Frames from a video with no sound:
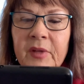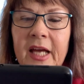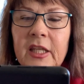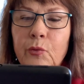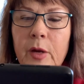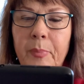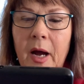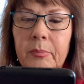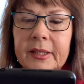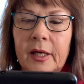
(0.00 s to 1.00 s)
and the
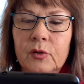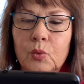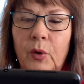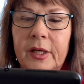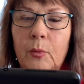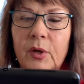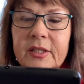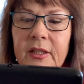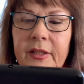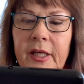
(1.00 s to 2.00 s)
Republicans, when it was
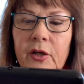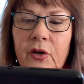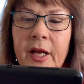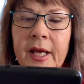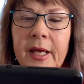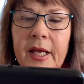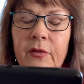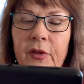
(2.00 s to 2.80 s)
clear in